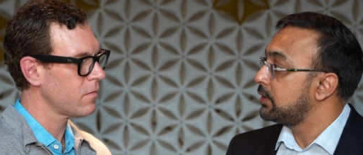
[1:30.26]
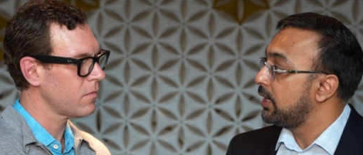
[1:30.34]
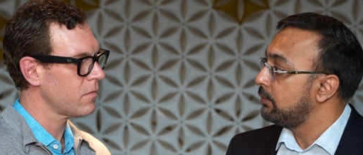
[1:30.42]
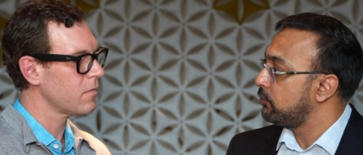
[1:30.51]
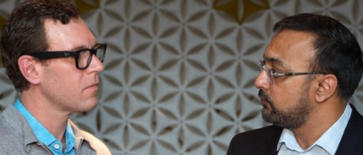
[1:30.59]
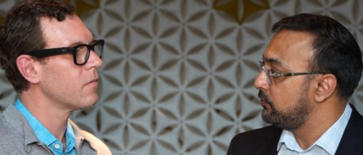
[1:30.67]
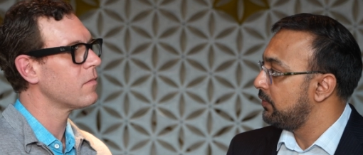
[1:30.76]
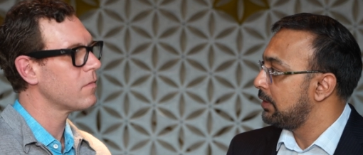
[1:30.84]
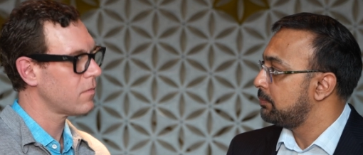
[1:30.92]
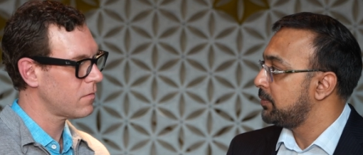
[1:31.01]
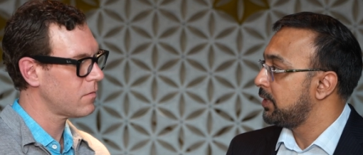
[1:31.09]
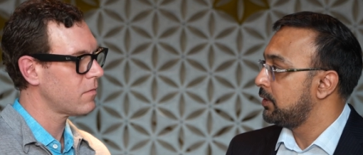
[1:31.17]
Speaker 1: time of
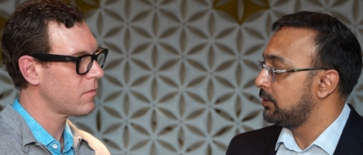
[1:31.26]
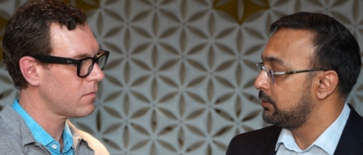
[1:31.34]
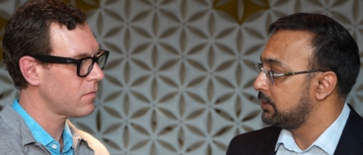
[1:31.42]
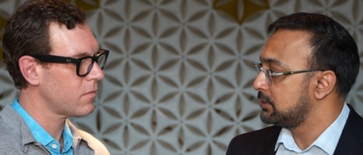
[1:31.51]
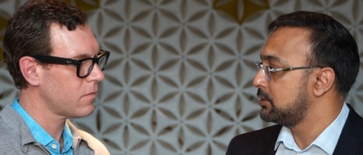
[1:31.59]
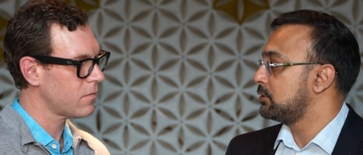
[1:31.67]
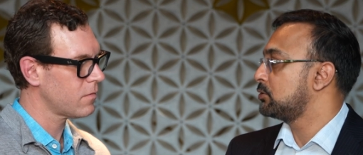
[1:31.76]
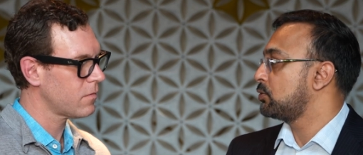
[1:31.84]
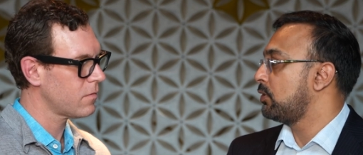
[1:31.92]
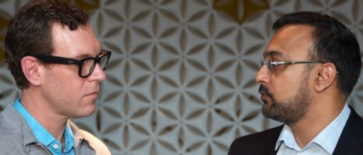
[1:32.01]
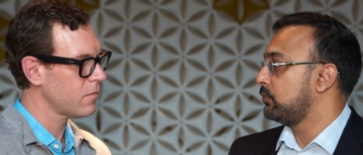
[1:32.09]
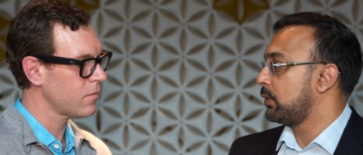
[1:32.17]
development, increases the
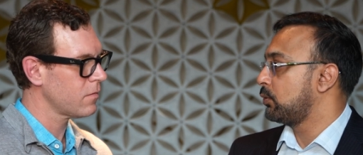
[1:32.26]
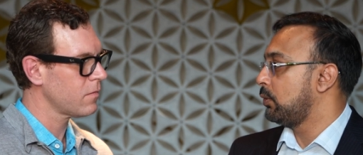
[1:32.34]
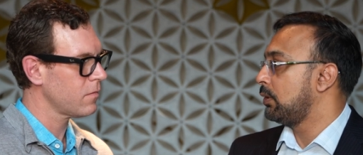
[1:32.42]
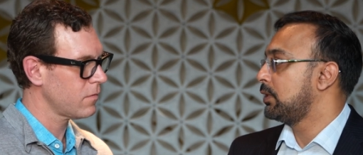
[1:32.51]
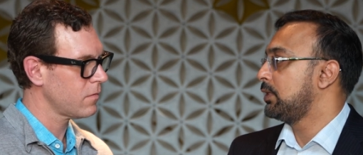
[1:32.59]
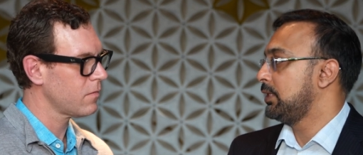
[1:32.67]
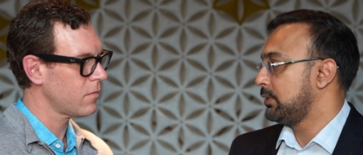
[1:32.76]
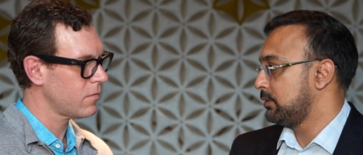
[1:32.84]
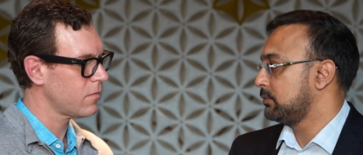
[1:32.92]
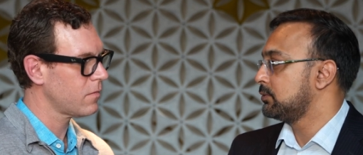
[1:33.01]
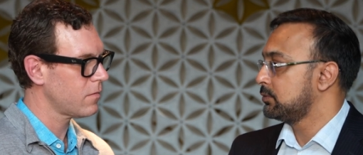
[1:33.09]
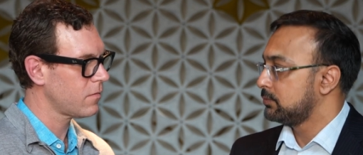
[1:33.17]
software quality,
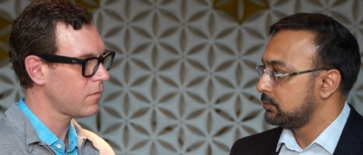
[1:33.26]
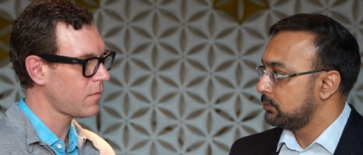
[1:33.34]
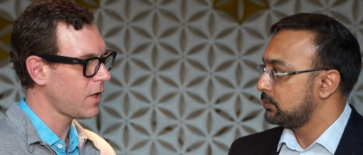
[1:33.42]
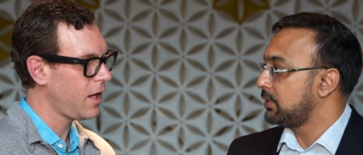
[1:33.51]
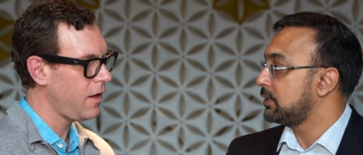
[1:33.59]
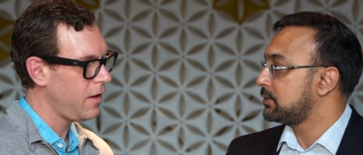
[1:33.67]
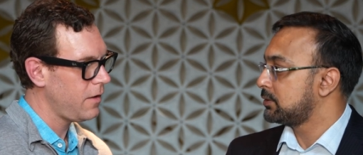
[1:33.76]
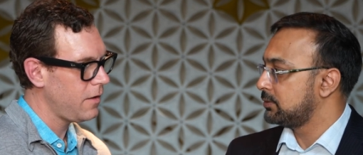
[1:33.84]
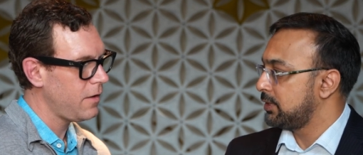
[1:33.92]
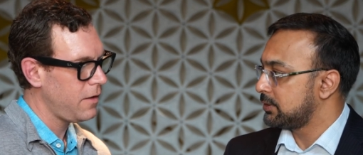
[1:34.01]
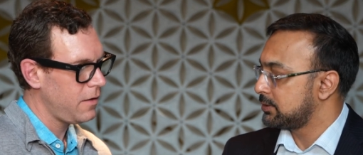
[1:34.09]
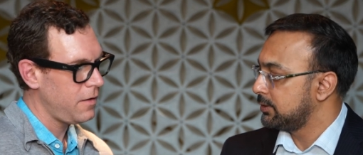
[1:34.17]
and so that's
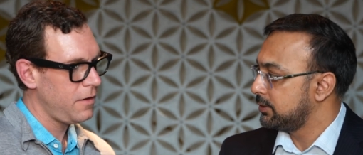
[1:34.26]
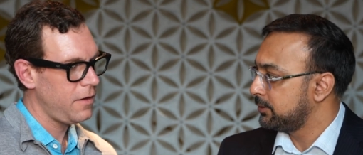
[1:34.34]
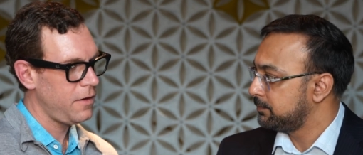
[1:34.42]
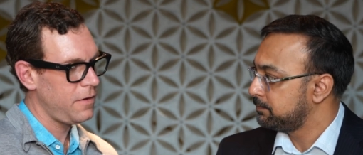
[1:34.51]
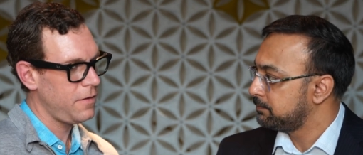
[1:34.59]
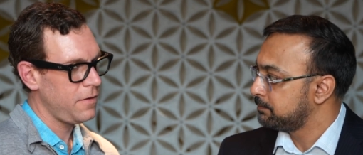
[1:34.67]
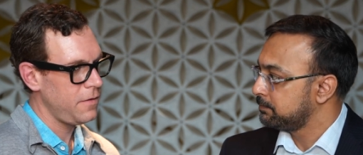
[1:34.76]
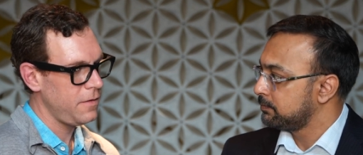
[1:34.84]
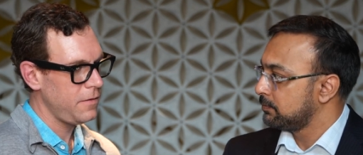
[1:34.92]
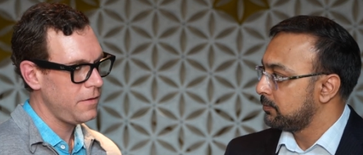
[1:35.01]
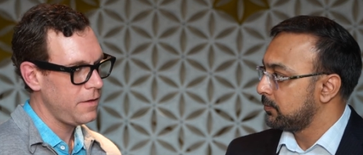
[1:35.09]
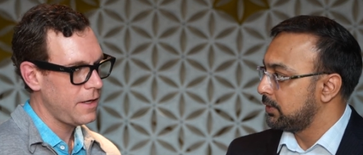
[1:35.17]
that's the
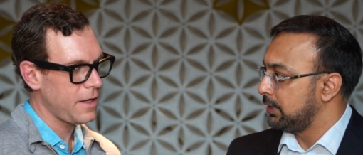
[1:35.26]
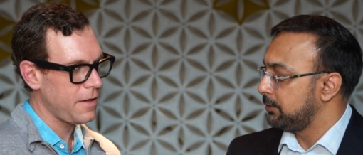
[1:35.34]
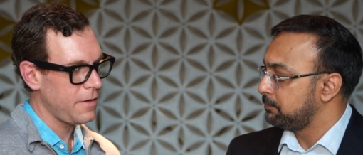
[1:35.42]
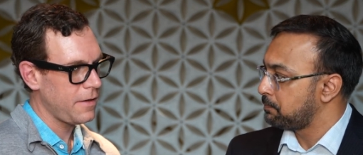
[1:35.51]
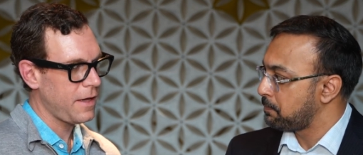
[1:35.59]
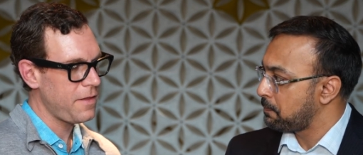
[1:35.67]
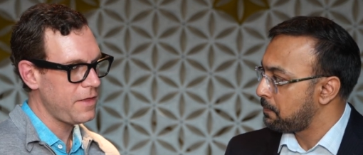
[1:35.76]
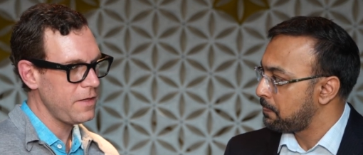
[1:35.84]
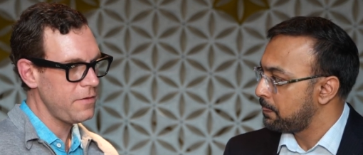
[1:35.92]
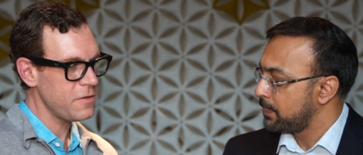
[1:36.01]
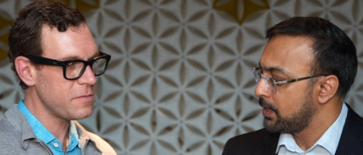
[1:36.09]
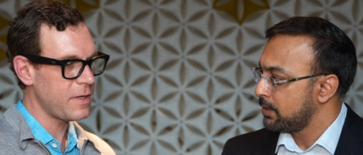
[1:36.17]
Speaker 2: yeah, I
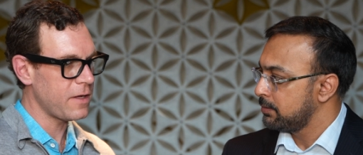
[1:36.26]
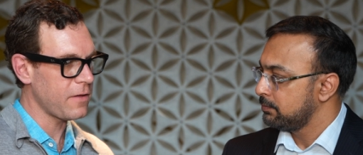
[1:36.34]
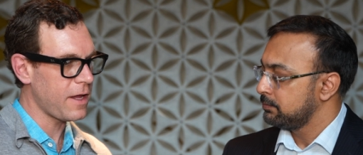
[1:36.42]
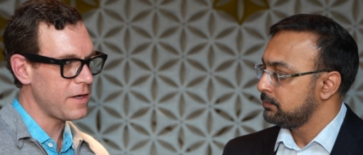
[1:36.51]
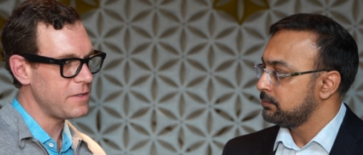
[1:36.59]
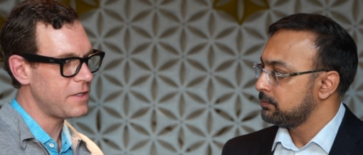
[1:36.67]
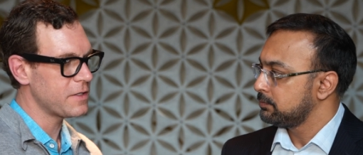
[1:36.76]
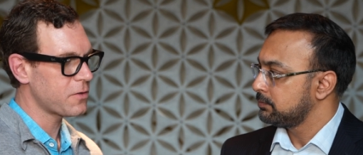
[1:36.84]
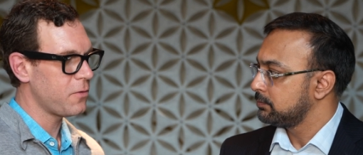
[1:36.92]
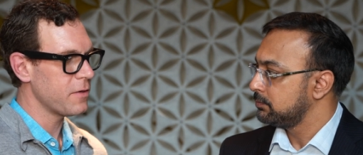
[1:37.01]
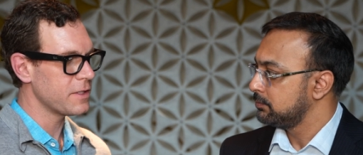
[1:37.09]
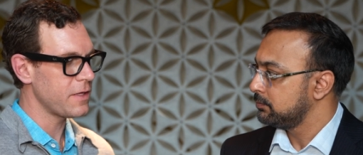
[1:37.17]
think there's been a lot of
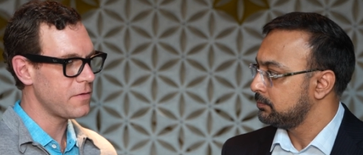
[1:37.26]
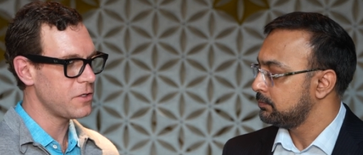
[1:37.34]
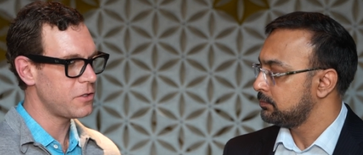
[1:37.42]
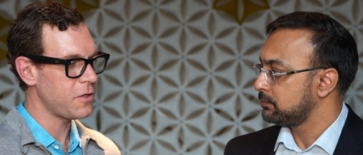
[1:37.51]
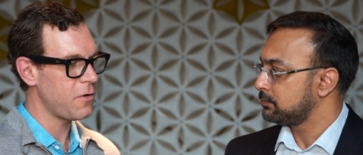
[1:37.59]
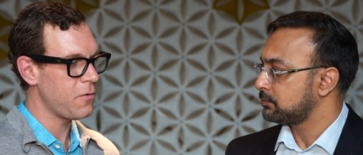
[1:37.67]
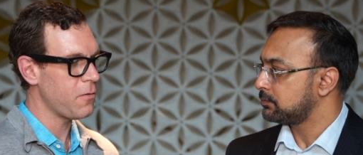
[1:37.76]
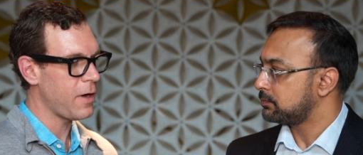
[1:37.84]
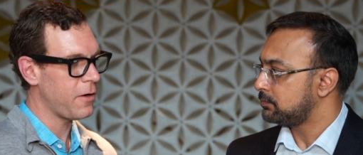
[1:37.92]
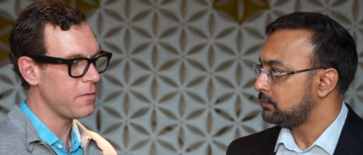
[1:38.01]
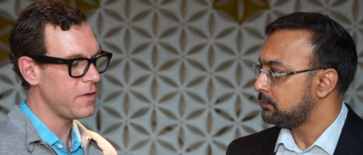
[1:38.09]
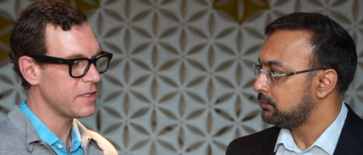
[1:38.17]
discourse at the show
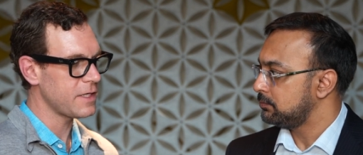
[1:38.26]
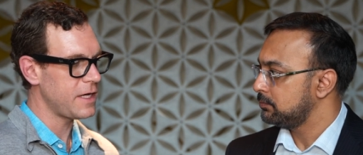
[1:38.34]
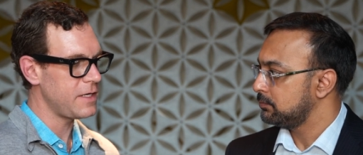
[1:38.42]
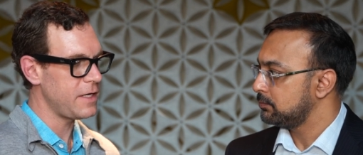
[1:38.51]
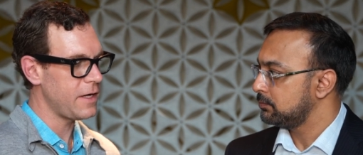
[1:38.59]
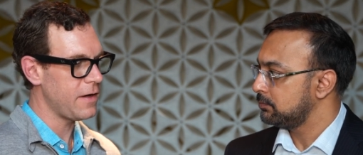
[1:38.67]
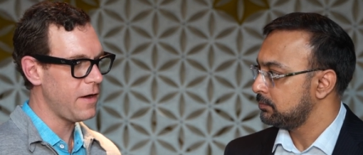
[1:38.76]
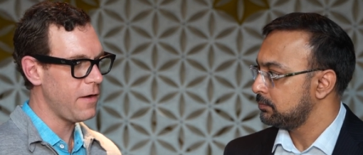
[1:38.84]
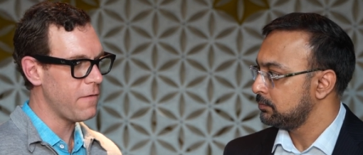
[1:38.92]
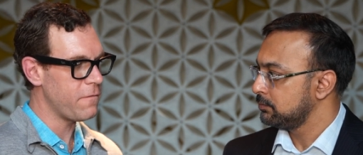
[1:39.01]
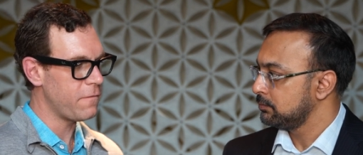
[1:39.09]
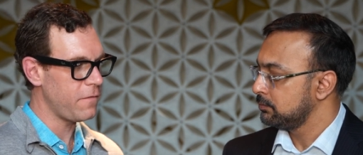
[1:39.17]
around this idea
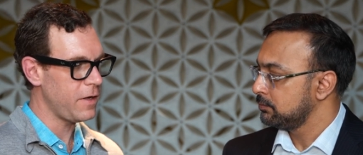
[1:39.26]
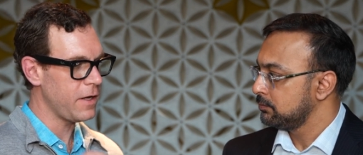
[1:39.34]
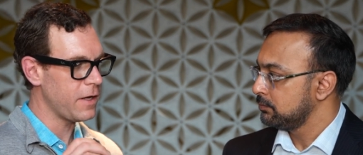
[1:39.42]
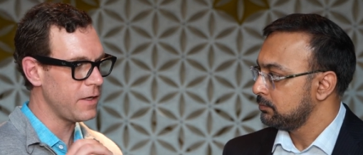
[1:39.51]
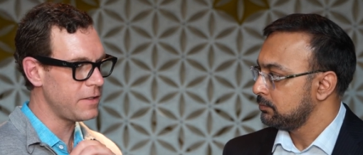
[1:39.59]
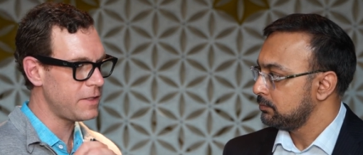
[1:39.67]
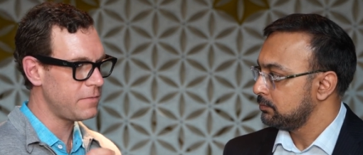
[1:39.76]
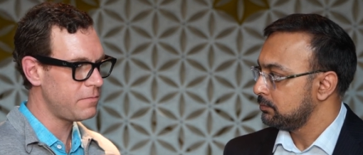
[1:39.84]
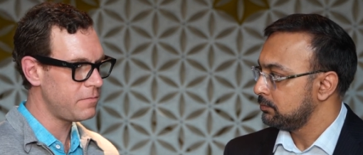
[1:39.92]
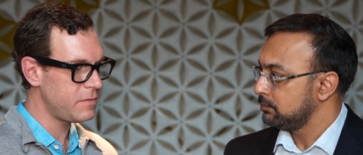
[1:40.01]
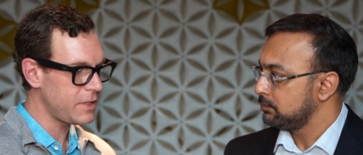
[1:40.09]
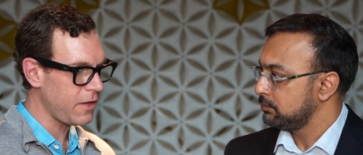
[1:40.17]
of uh,
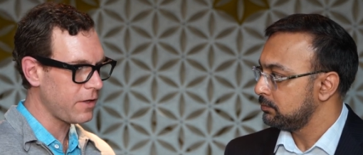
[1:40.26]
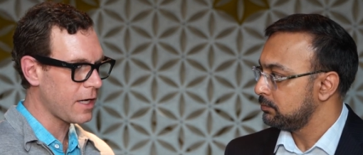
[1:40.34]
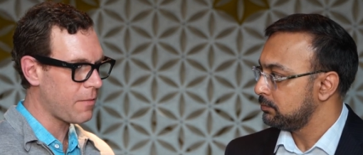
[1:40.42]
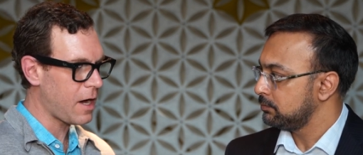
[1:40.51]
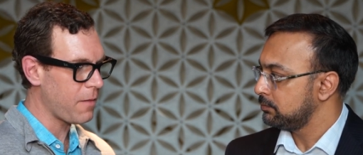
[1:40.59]
telecom